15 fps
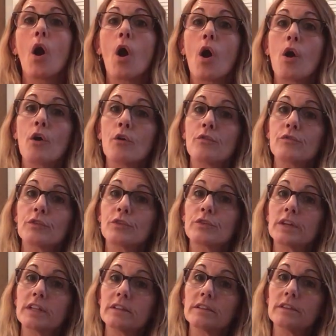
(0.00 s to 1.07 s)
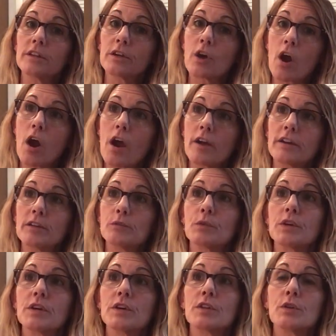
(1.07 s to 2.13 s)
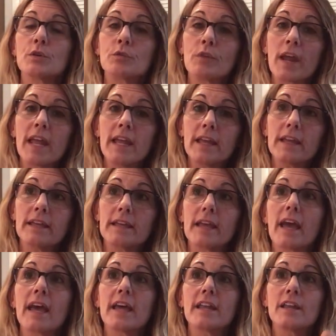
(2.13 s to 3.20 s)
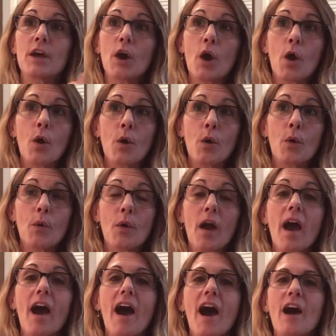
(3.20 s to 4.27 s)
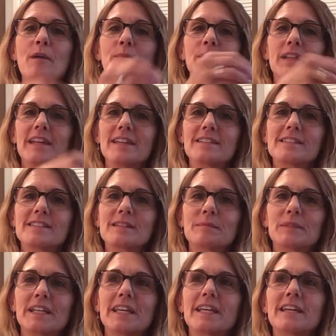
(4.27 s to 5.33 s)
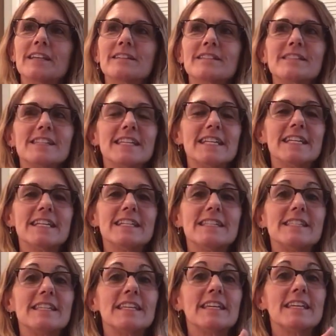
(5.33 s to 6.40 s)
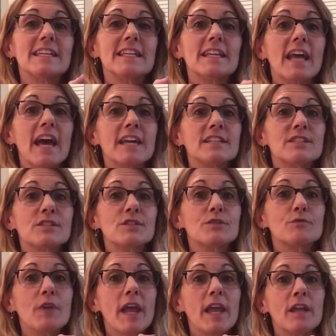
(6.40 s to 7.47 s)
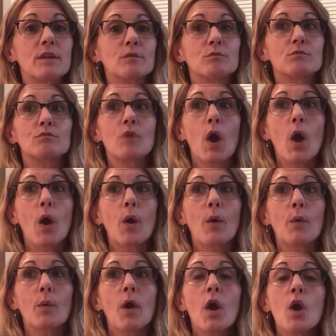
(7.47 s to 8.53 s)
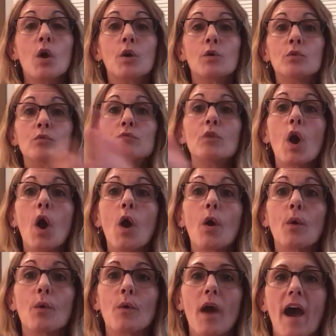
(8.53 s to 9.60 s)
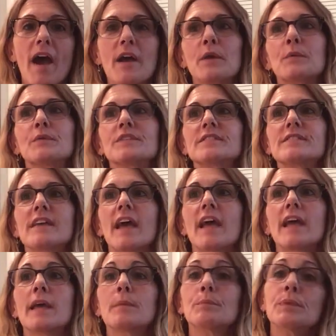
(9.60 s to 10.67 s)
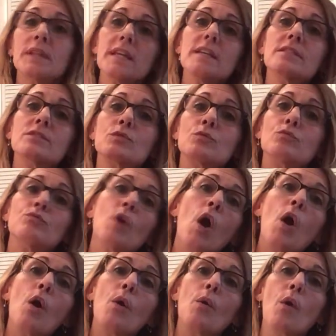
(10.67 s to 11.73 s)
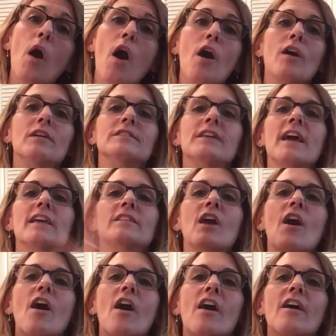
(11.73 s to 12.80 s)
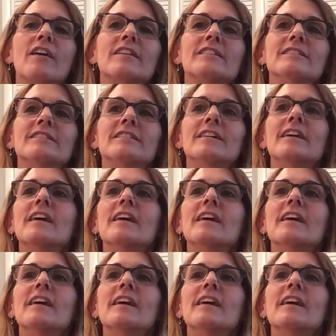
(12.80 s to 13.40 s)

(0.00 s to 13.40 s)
Over in the garden with a rake and a hoe, I'll plant some little seeds in a nice straight row. Grow, I will say, please grow all day long.